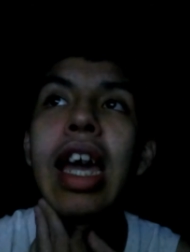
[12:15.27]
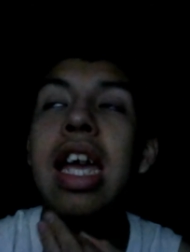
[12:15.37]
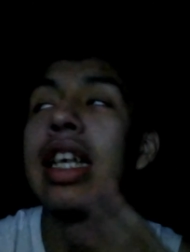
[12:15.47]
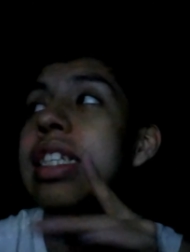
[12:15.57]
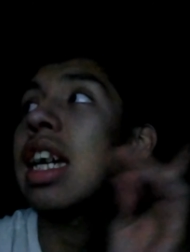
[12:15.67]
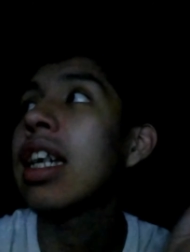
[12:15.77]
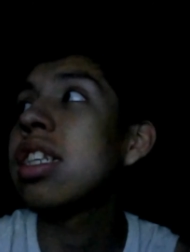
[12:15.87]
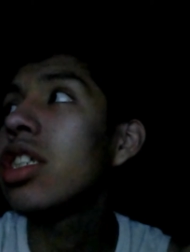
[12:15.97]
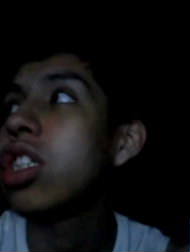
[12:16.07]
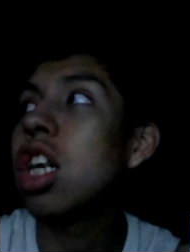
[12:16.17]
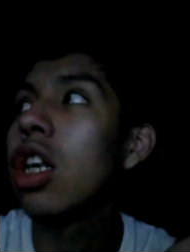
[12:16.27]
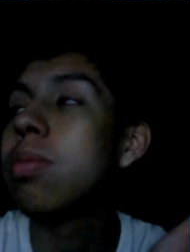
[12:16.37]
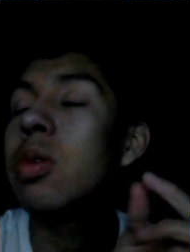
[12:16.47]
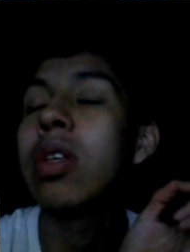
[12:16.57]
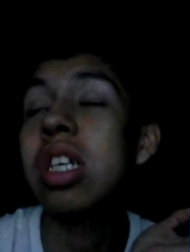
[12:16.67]
hey, this guy needs a
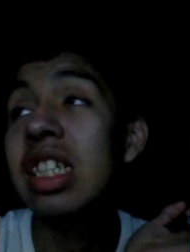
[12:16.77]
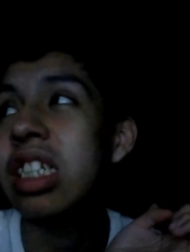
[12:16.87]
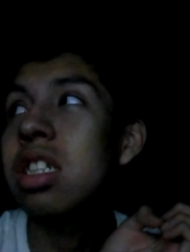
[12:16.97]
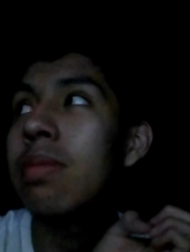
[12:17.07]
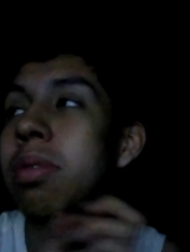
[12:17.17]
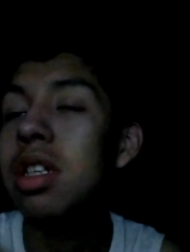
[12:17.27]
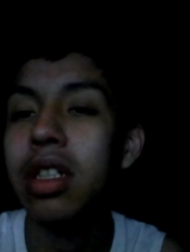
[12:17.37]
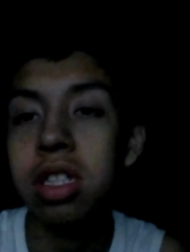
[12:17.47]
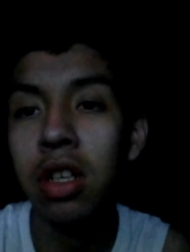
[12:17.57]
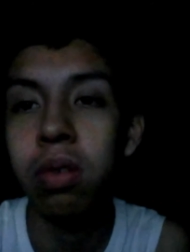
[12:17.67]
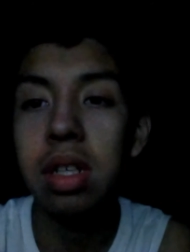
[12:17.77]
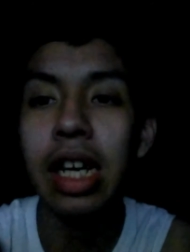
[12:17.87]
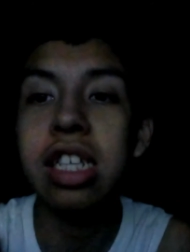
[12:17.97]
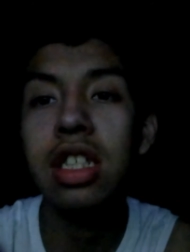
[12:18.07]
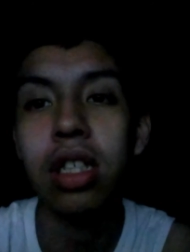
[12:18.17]
job, you want to see him? No,
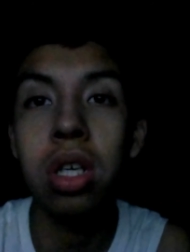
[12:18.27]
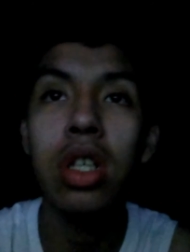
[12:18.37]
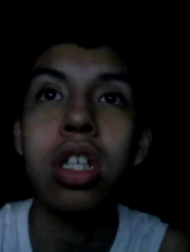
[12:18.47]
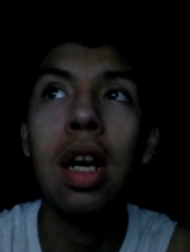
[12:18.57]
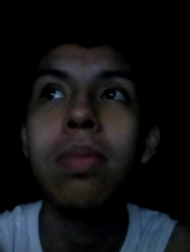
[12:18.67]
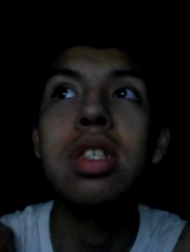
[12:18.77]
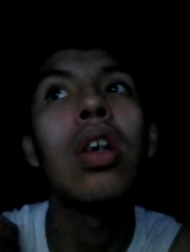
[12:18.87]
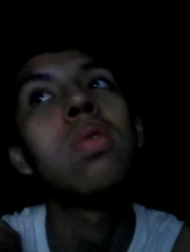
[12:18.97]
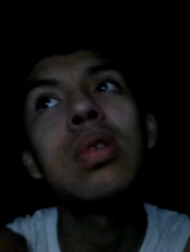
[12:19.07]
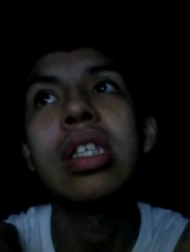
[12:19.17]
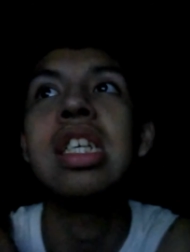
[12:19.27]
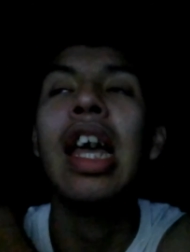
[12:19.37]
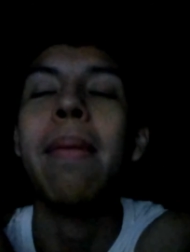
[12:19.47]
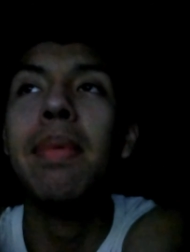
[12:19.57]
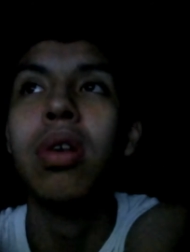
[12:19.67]
that's your job to see
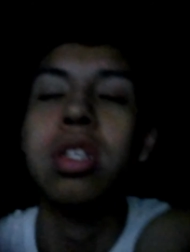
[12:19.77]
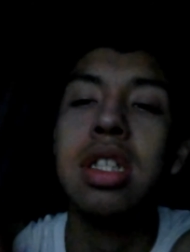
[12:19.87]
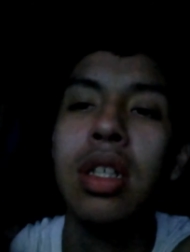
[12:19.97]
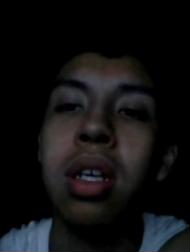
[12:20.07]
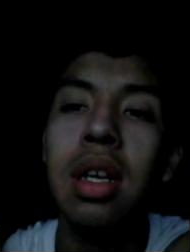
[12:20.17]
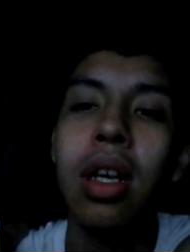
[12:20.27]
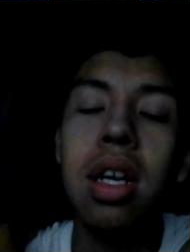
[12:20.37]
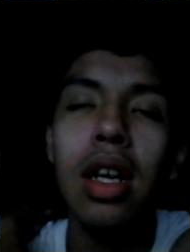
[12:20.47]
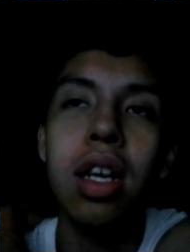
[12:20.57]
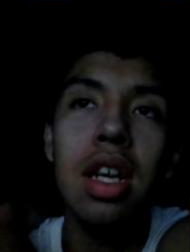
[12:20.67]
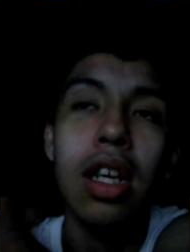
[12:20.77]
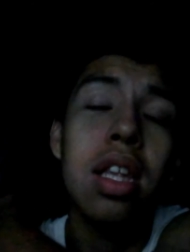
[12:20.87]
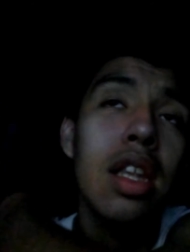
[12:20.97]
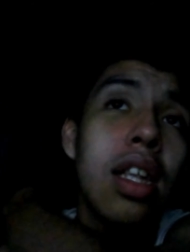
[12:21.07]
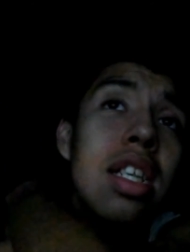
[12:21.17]
that person.
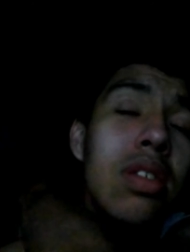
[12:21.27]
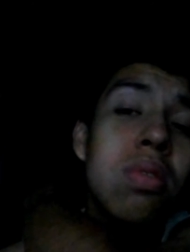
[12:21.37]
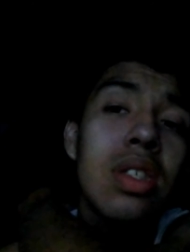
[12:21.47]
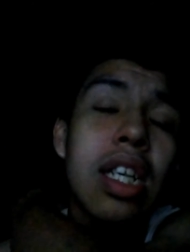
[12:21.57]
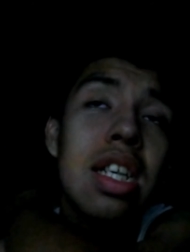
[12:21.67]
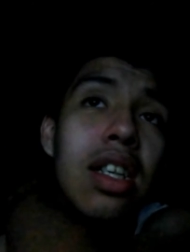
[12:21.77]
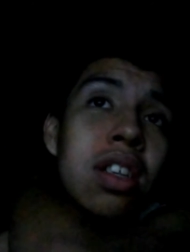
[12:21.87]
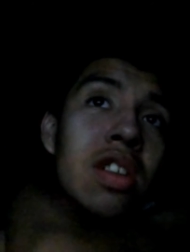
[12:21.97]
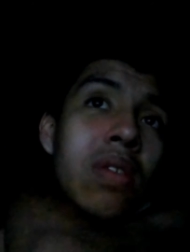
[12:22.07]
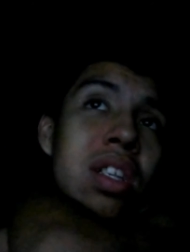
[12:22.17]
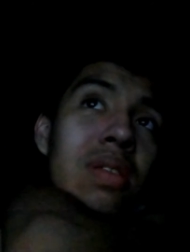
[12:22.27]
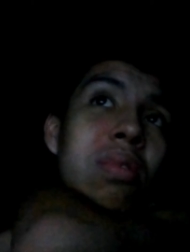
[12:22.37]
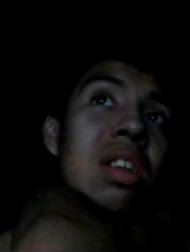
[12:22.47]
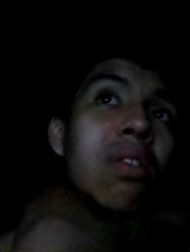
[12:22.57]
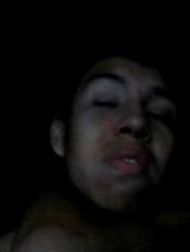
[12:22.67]
This school's like, you know what,
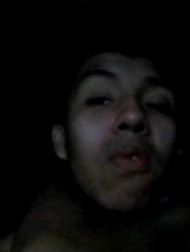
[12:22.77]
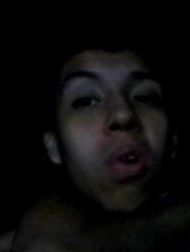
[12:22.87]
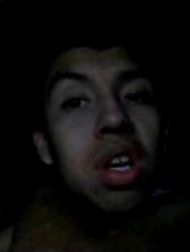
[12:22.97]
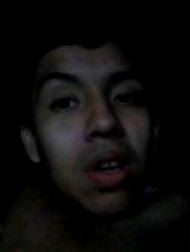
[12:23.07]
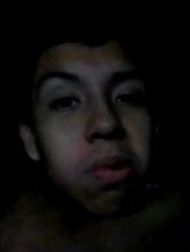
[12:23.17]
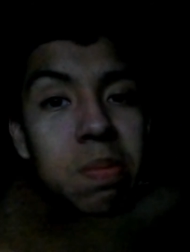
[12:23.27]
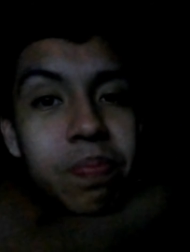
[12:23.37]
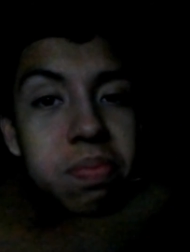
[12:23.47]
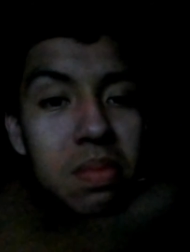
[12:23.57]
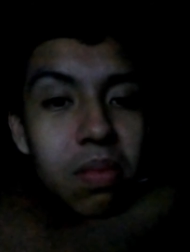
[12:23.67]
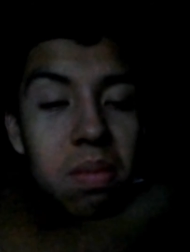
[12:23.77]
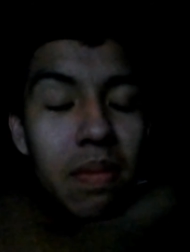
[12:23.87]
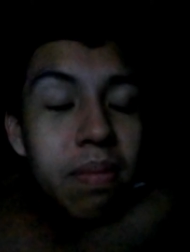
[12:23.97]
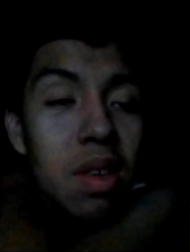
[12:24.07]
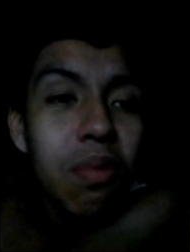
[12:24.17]
we do it for you,
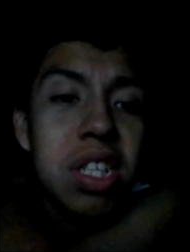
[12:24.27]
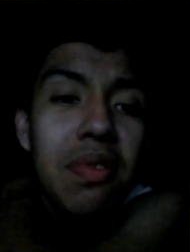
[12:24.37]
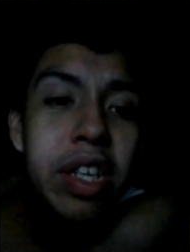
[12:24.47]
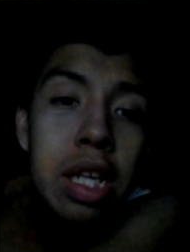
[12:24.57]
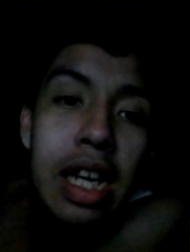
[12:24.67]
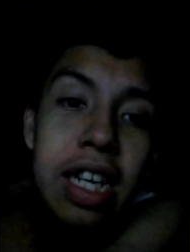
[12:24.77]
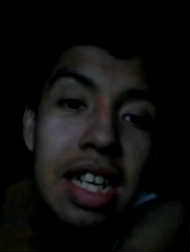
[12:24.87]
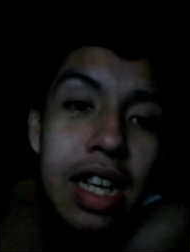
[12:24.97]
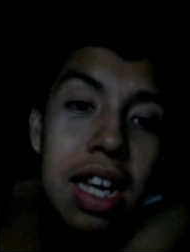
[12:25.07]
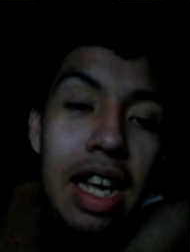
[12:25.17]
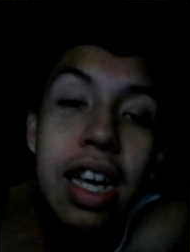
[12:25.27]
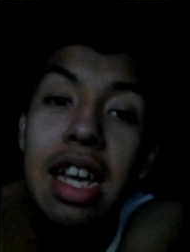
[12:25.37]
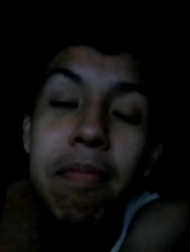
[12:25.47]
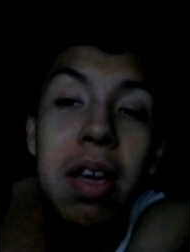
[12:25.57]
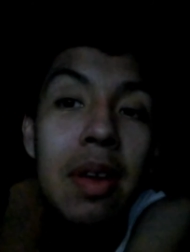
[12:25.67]
which I really like.
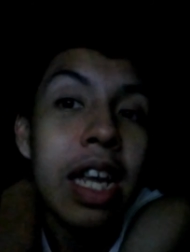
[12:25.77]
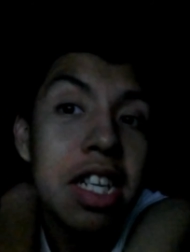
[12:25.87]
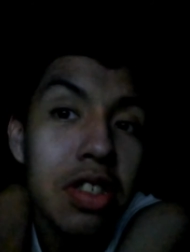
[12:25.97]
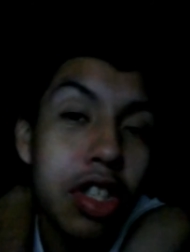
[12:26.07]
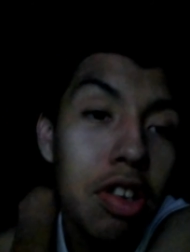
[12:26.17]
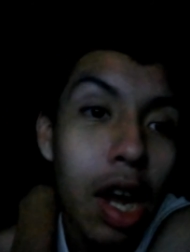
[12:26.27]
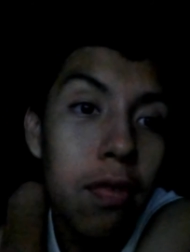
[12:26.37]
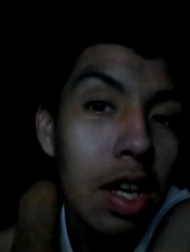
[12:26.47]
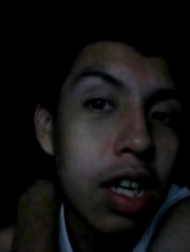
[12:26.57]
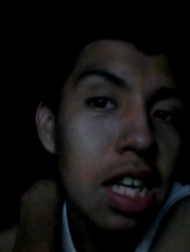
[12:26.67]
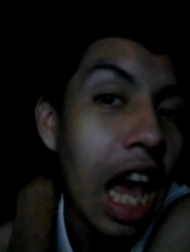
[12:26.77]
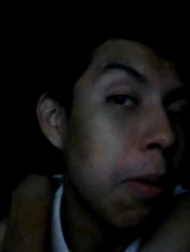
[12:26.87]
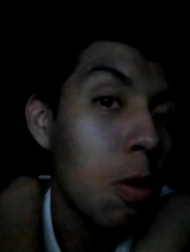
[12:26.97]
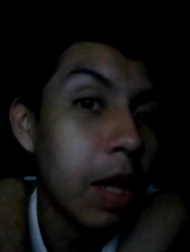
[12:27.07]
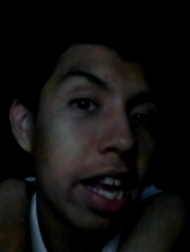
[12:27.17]
Maybe National Geographic,
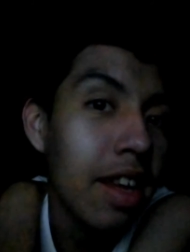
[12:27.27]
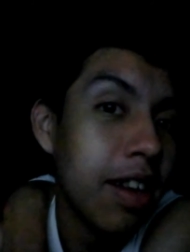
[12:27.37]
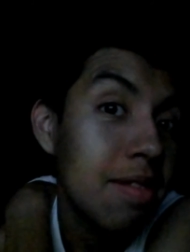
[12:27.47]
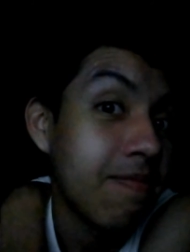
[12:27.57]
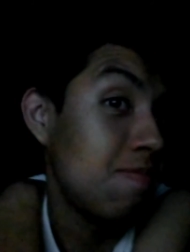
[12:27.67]
Animal Planet,